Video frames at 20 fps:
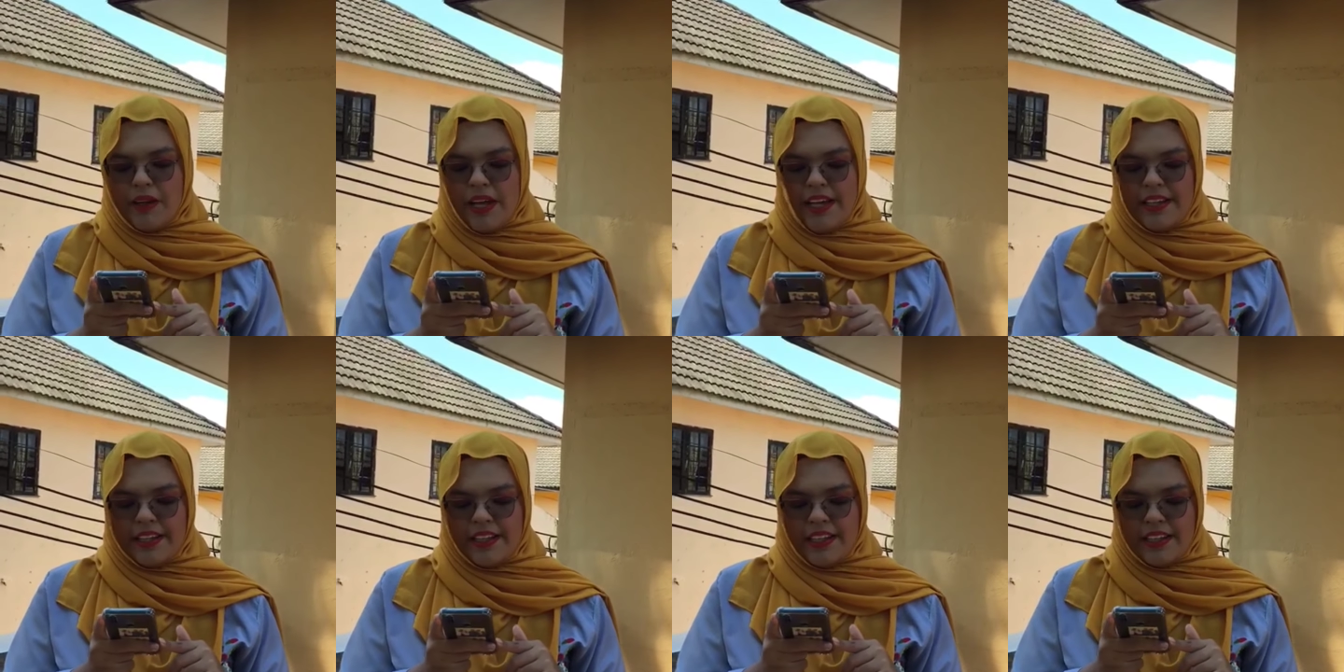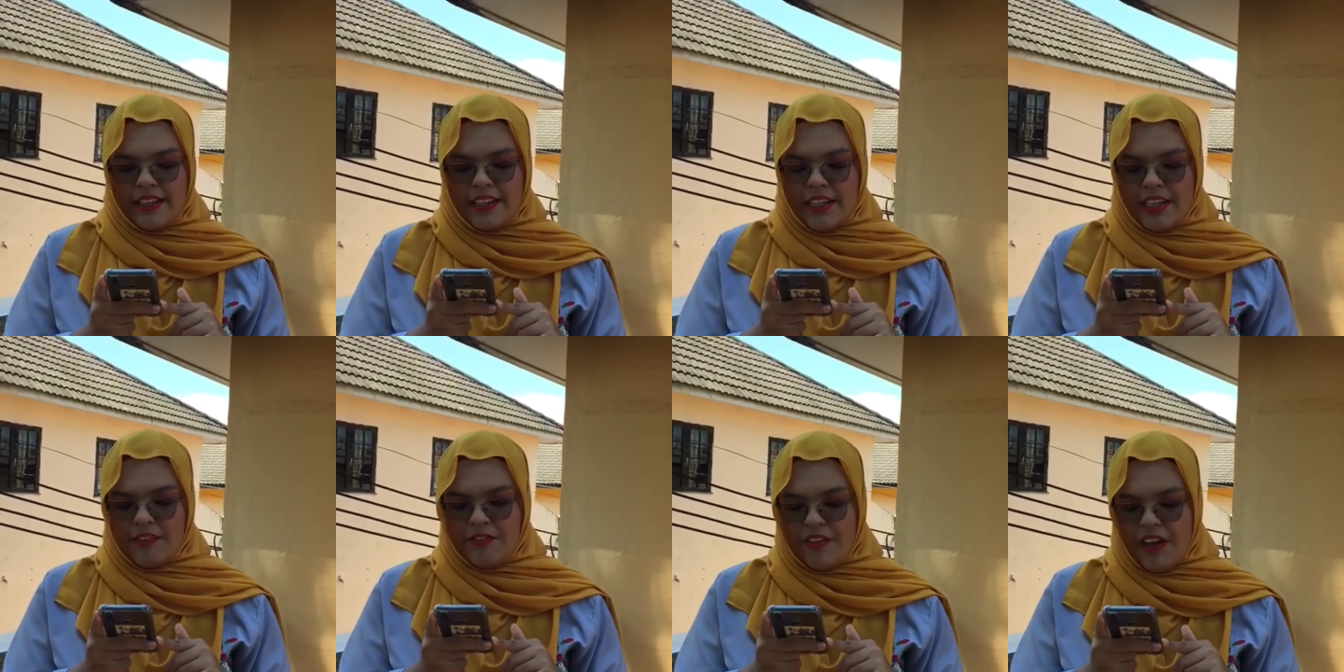plan in the
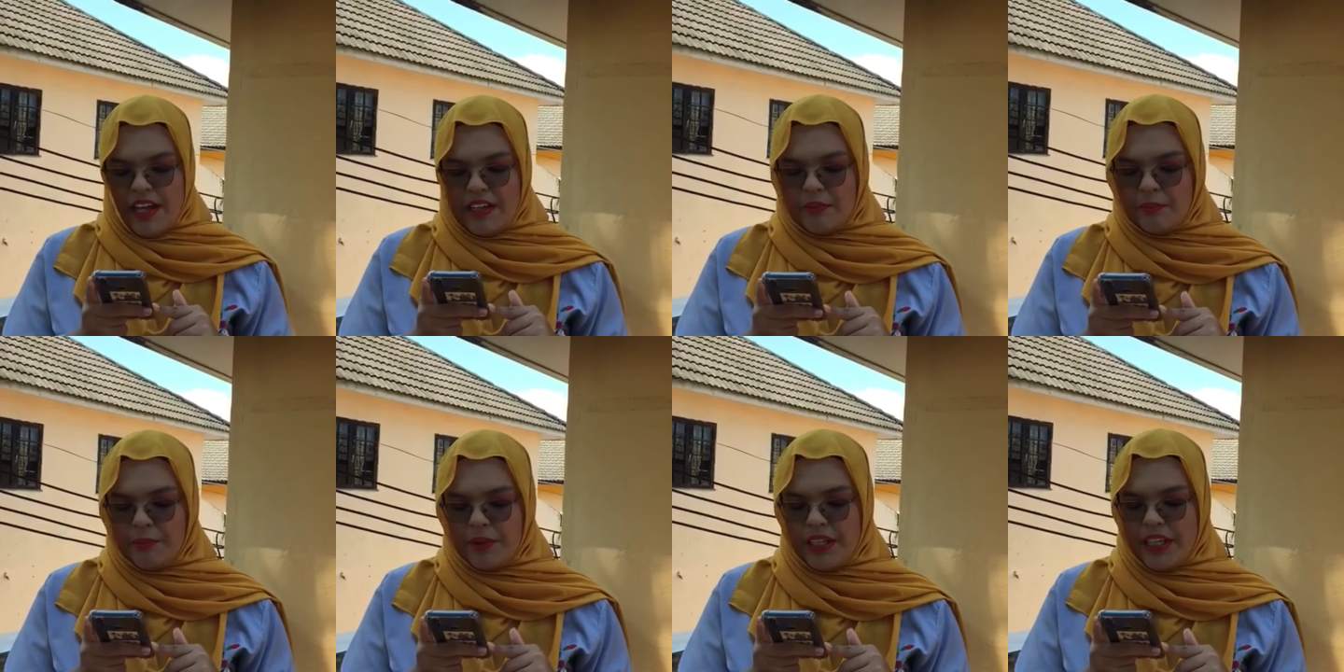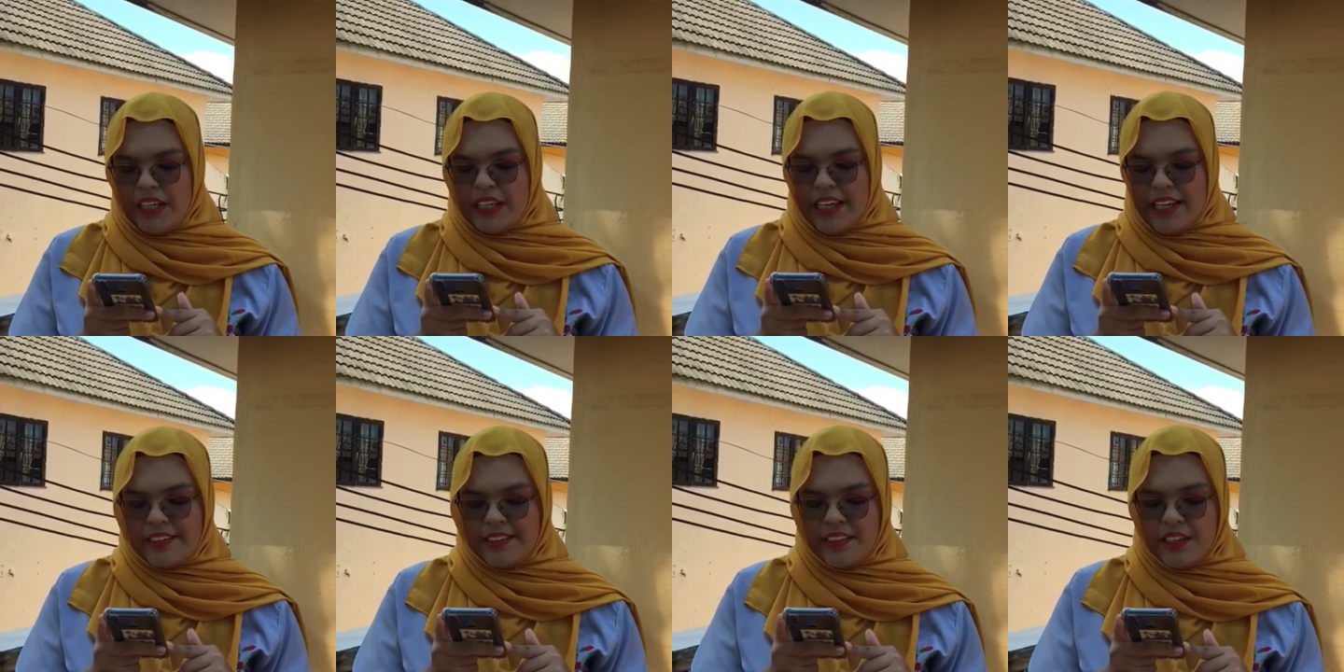event being
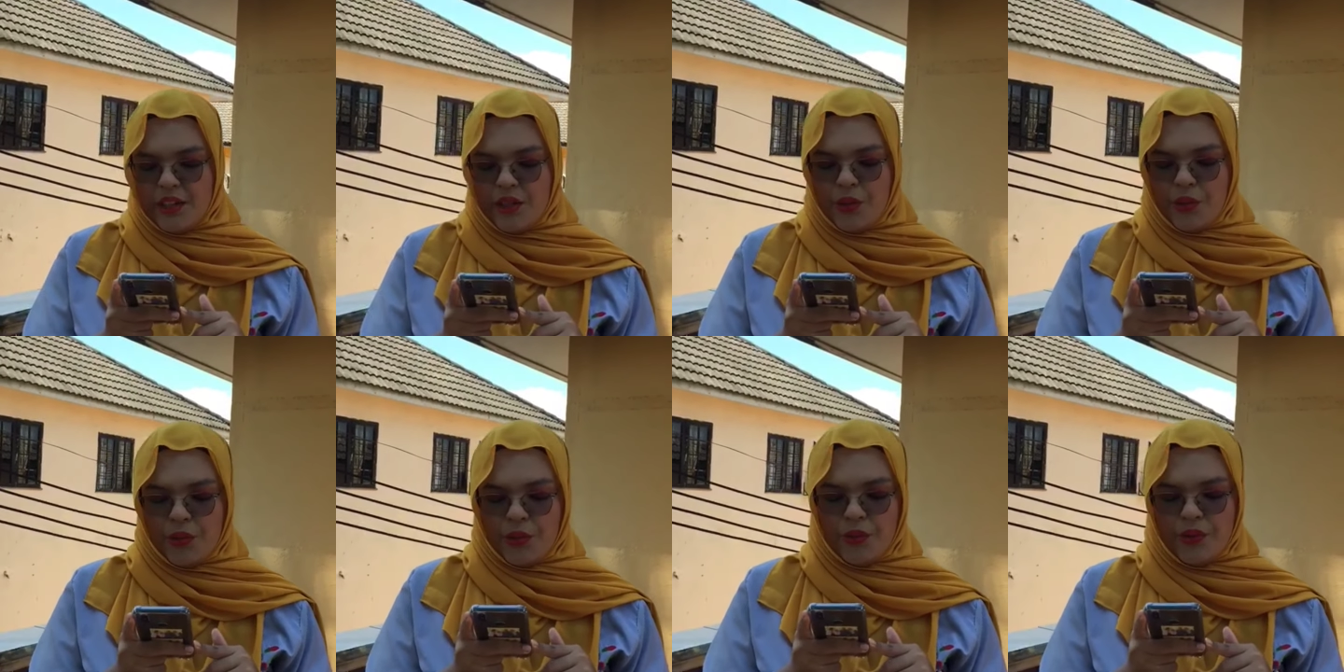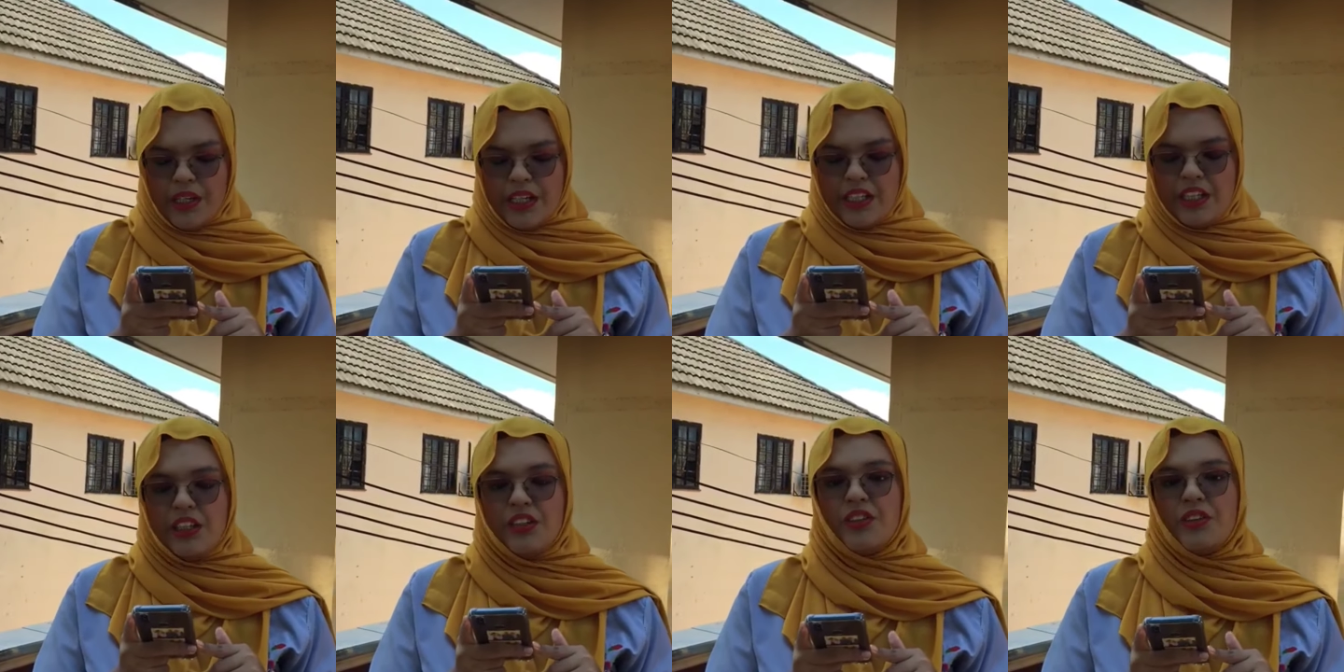cancelled due to
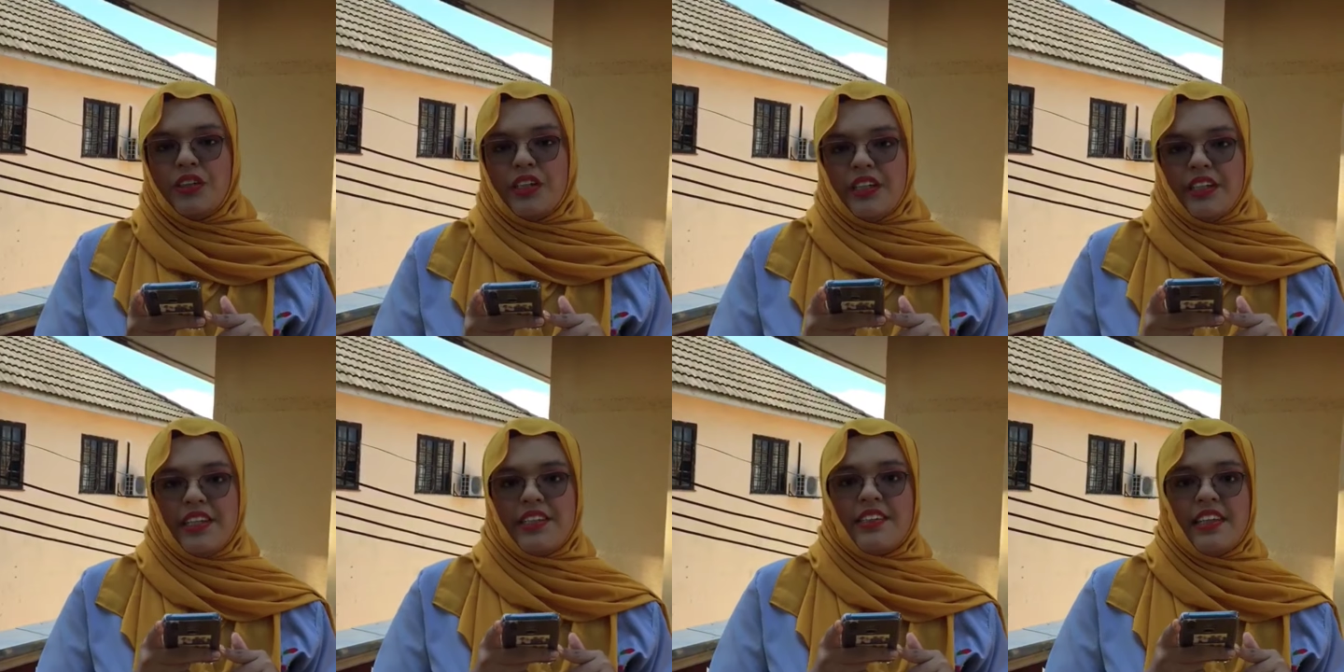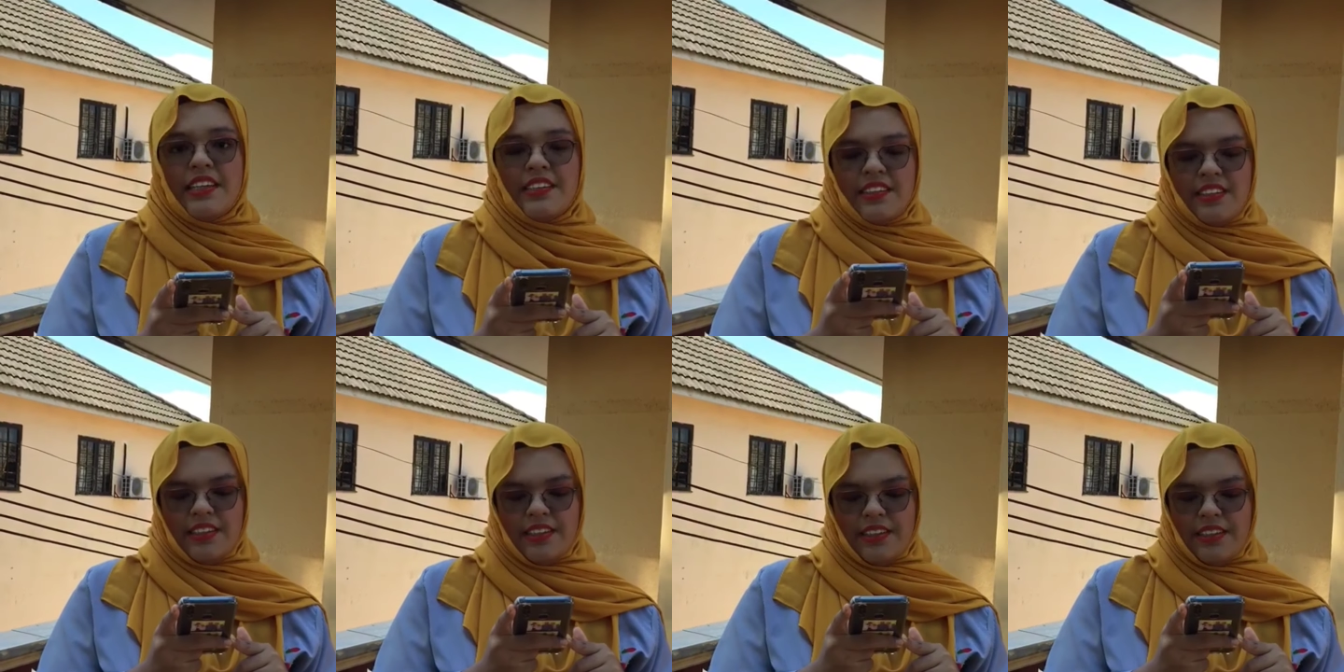a natural
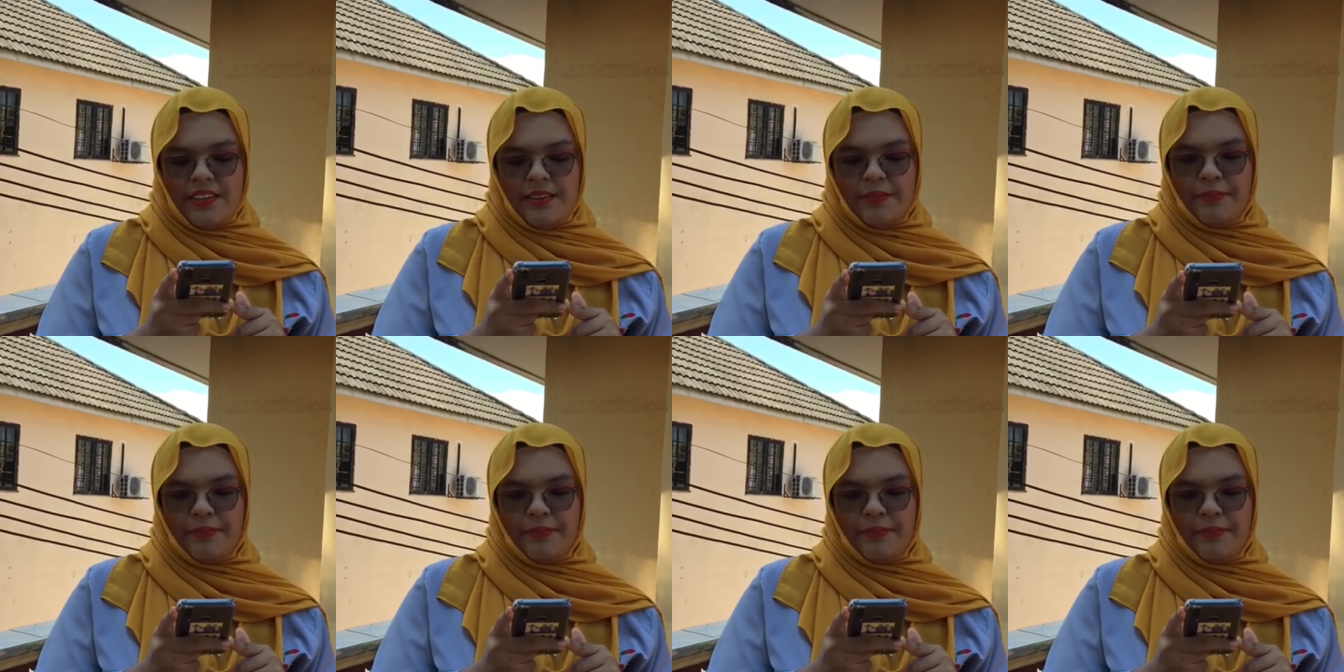disaster.